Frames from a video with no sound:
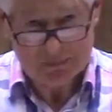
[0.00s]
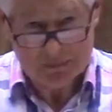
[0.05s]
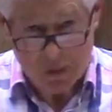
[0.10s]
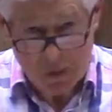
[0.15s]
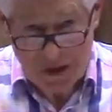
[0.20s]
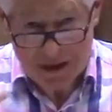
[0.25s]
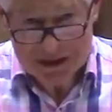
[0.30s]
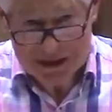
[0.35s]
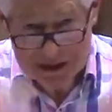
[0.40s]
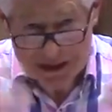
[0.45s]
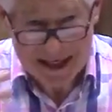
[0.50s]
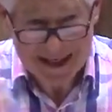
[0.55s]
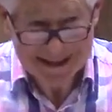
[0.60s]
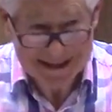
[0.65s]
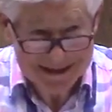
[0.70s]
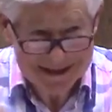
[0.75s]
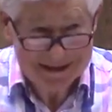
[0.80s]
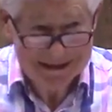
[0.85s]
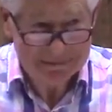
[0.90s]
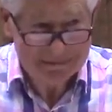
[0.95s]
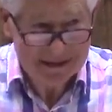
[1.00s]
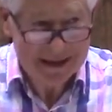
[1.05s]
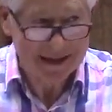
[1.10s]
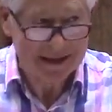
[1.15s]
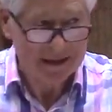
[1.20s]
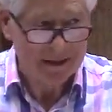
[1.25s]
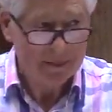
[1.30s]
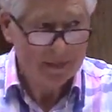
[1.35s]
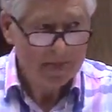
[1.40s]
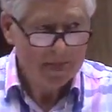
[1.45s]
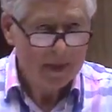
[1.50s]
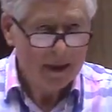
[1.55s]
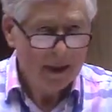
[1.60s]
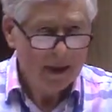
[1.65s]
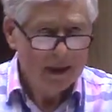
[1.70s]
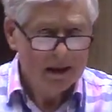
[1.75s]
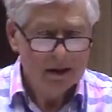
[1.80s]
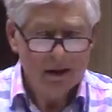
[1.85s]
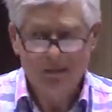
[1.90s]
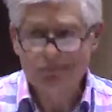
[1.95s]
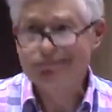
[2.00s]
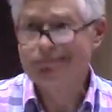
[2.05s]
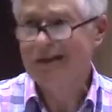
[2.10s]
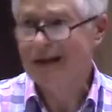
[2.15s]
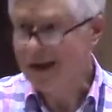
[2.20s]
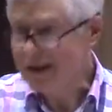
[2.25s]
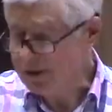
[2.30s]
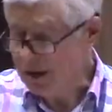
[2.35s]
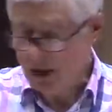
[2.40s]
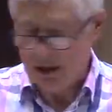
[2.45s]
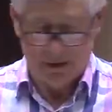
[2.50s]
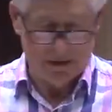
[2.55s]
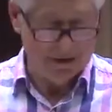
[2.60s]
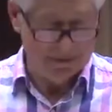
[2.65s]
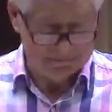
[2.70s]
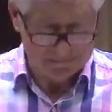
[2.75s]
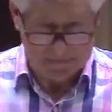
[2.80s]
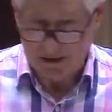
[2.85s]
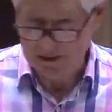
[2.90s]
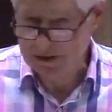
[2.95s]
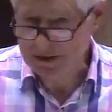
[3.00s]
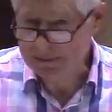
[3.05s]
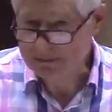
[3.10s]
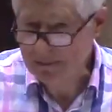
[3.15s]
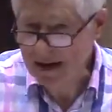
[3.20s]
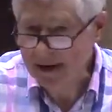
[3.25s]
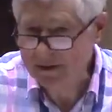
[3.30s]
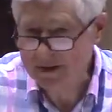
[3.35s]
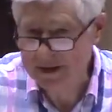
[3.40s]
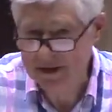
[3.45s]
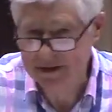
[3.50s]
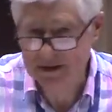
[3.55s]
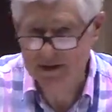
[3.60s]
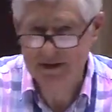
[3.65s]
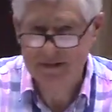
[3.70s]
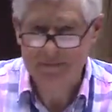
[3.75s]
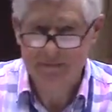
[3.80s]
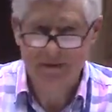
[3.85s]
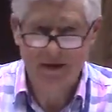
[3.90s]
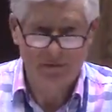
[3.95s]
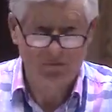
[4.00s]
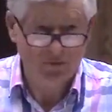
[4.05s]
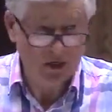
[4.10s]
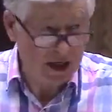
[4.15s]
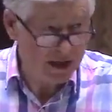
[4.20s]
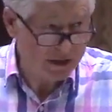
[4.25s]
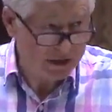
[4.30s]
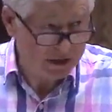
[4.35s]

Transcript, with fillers: more attracted to men. What will I, will get married. I'll find